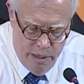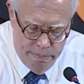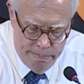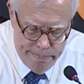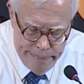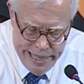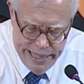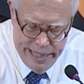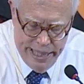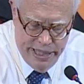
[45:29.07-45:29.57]

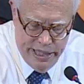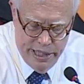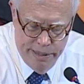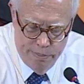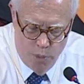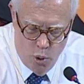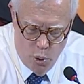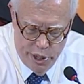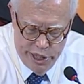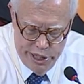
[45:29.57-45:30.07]
Making them
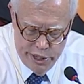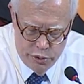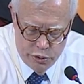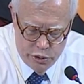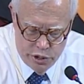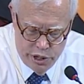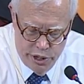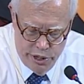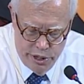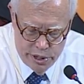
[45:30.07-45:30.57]
more
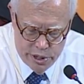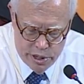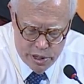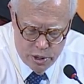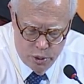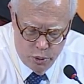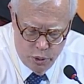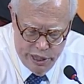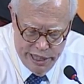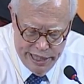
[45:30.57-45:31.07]
interested in
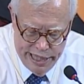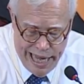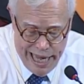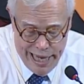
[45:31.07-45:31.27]
schooling